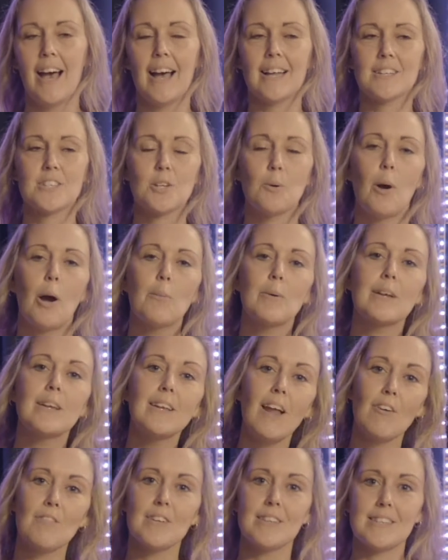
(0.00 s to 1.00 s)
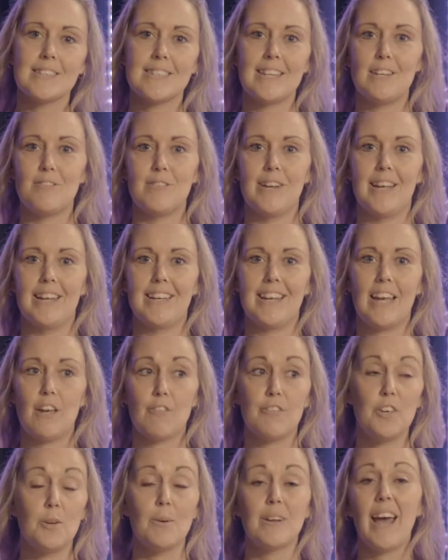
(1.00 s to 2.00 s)
And so I would love it this evening
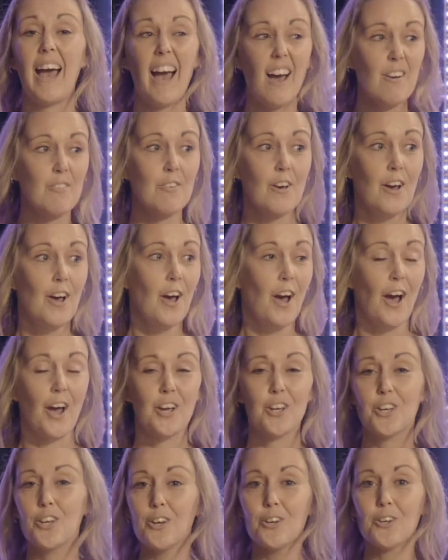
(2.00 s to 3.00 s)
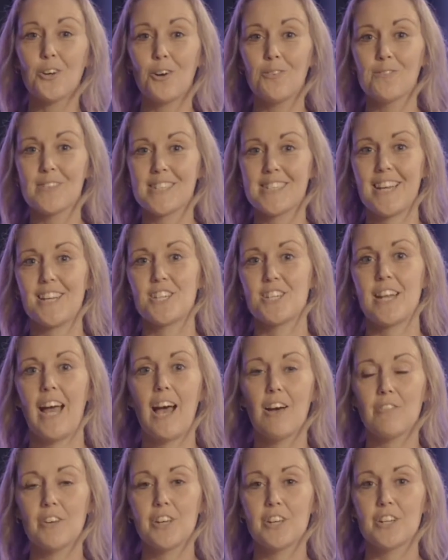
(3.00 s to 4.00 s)
if you would have a good conversation,
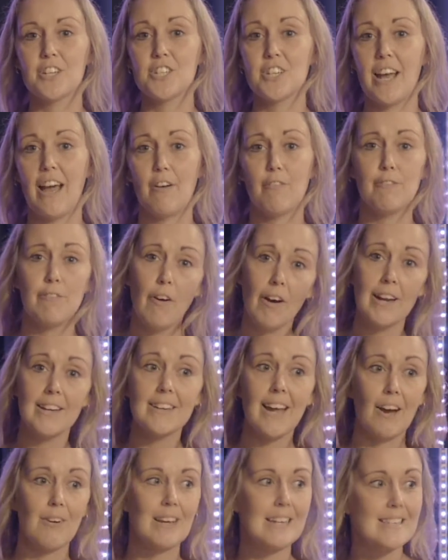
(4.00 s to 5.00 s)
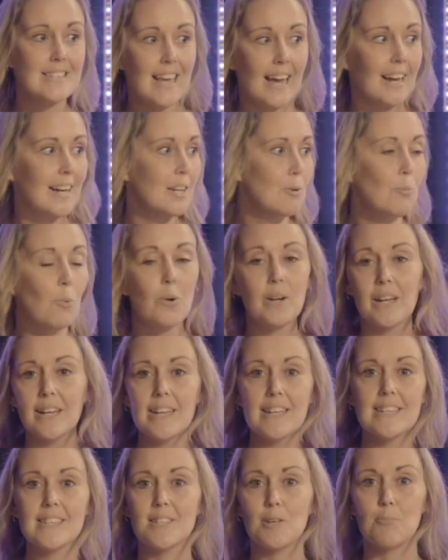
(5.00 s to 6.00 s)
have a good chat, find out exactly what it
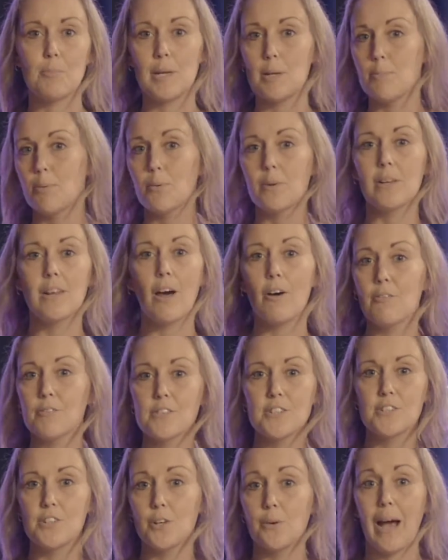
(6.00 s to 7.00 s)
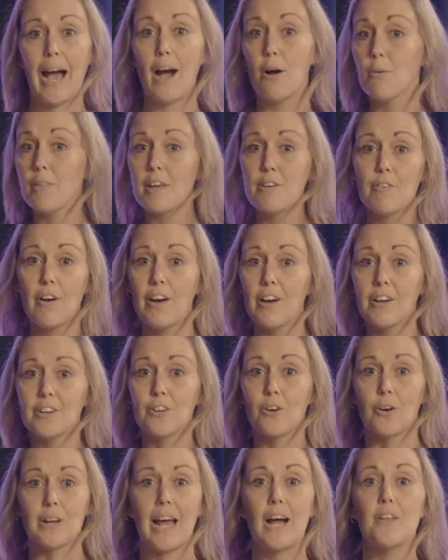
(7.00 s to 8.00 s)
is that people love to do, how they've
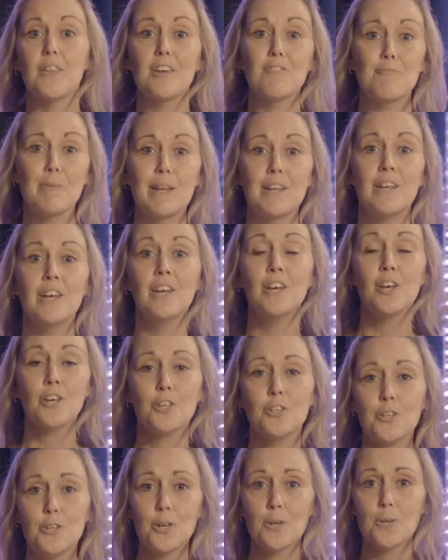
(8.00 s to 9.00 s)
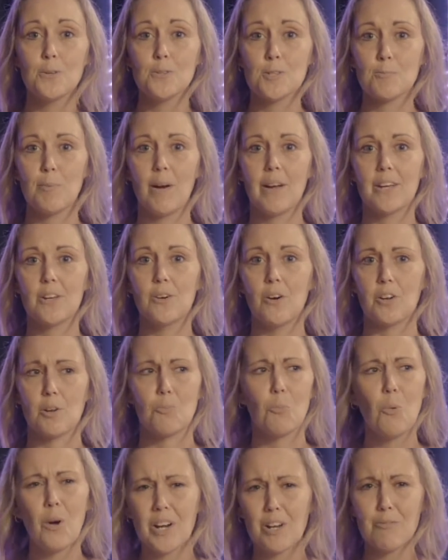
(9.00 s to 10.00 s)
heard God, how they've been used by God,
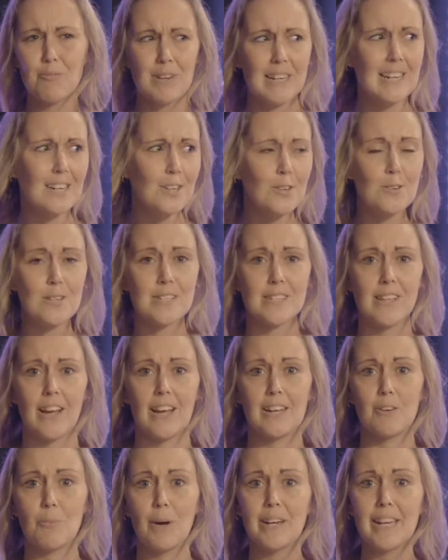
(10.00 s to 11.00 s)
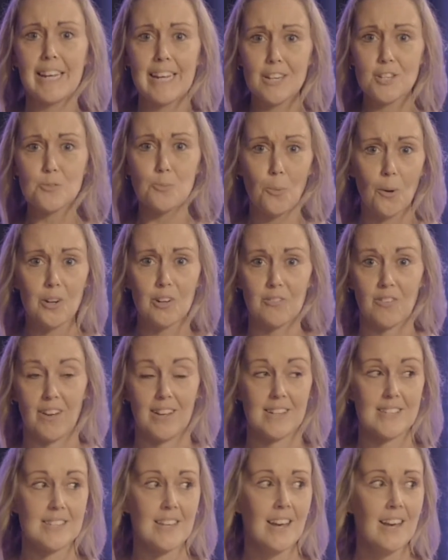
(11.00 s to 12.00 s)
and what it really looks like when each one of
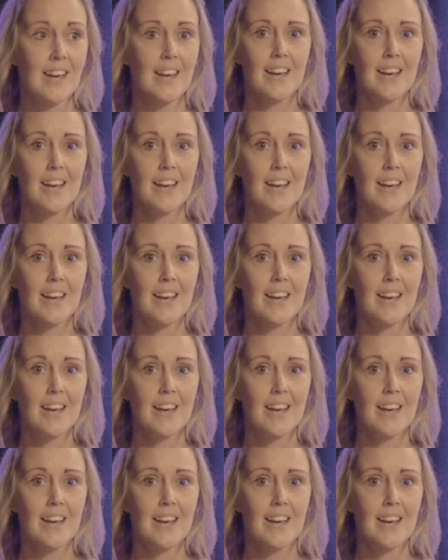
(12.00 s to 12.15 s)
us